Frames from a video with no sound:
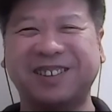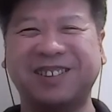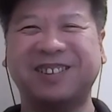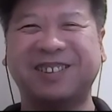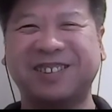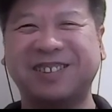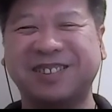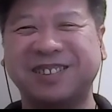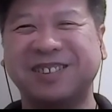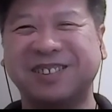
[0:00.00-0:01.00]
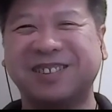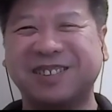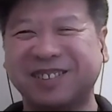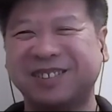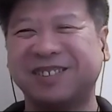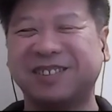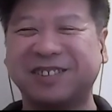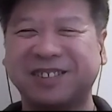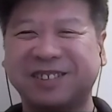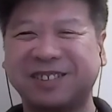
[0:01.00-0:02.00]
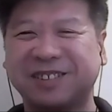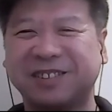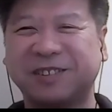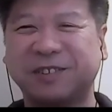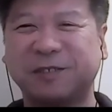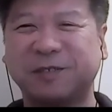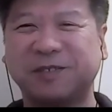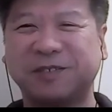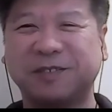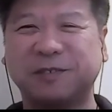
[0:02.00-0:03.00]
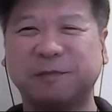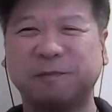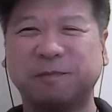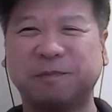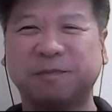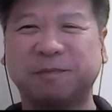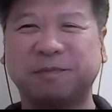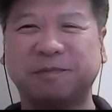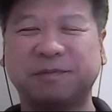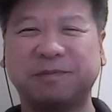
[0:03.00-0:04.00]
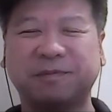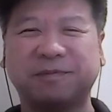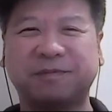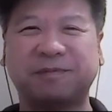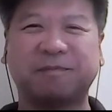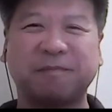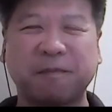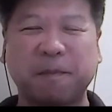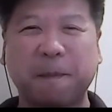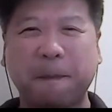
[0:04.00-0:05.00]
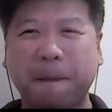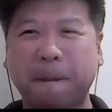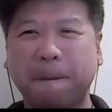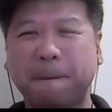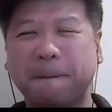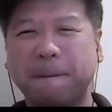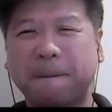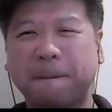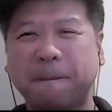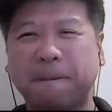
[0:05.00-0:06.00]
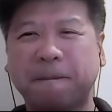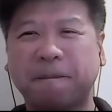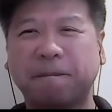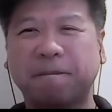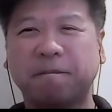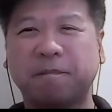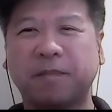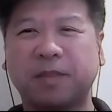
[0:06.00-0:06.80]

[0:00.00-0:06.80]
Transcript: No words are spoken by the person on screen.